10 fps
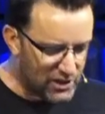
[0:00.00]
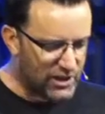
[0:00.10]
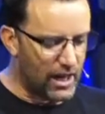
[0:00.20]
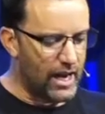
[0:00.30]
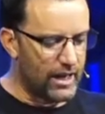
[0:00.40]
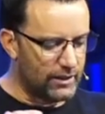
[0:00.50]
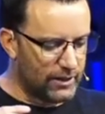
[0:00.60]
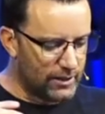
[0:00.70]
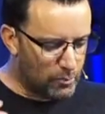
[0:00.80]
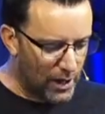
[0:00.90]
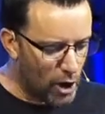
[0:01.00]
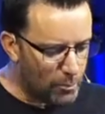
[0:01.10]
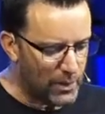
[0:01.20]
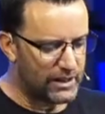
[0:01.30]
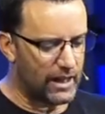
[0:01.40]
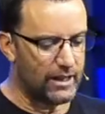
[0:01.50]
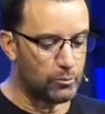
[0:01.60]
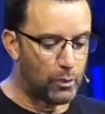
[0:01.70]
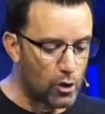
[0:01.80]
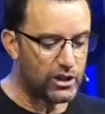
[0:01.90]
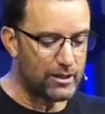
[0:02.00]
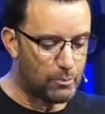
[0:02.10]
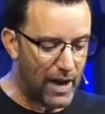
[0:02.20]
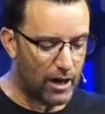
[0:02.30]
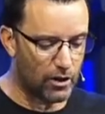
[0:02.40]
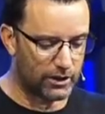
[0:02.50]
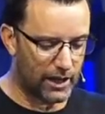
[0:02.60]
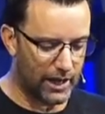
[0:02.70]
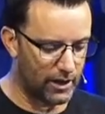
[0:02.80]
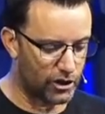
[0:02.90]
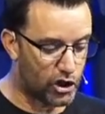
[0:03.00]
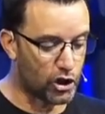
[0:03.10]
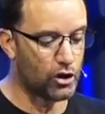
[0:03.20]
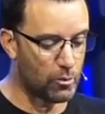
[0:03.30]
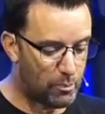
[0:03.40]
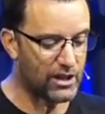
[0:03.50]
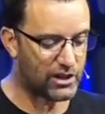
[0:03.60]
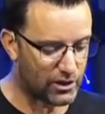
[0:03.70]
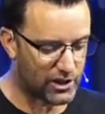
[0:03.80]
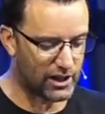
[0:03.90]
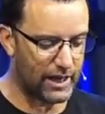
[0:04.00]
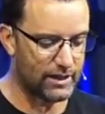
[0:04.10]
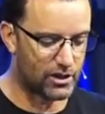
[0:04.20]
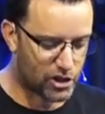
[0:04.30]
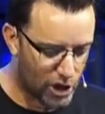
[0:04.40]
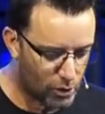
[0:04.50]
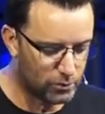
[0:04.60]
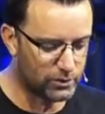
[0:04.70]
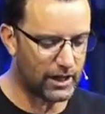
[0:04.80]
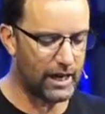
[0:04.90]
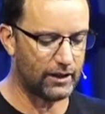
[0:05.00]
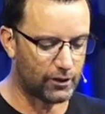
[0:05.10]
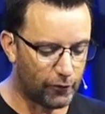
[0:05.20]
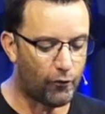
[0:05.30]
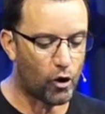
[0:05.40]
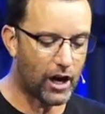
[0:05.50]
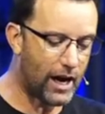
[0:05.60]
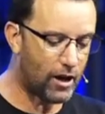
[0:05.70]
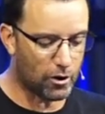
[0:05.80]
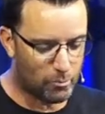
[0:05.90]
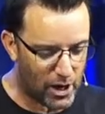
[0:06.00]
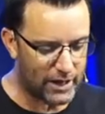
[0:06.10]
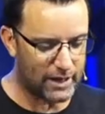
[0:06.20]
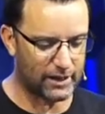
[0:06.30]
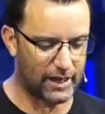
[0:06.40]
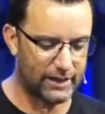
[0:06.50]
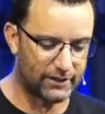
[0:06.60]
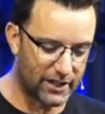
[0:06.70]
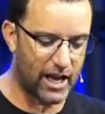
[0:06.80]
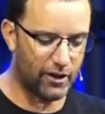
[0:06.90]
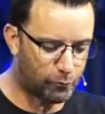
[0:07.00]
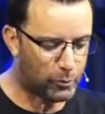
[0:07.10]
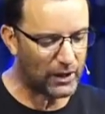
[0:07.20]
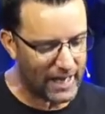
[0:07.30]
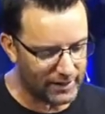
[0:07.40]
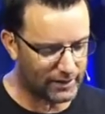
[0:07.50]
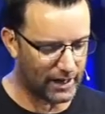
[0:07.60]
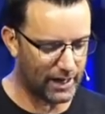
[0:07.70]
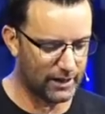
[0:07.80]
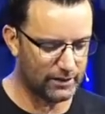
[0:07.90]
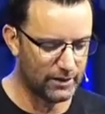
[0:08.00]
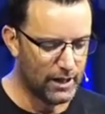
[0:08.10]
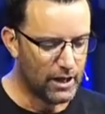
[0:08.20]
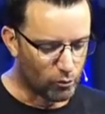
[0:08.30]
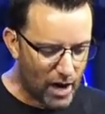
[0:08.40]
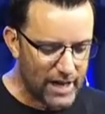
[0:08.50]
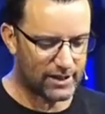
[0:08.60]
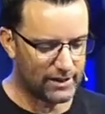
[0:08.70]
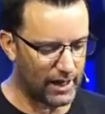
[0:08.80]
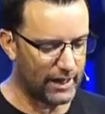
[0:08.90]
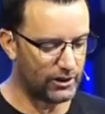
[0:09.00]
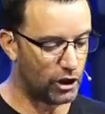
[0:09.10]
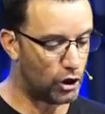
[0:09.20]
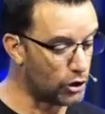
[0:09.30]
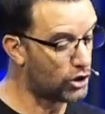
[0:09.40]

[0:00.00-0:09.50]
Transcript: diet, Pioppi diet, protein power diet, sugar busters diet, zone diet, the four hour body diet, the F plan diet, rice diet, the good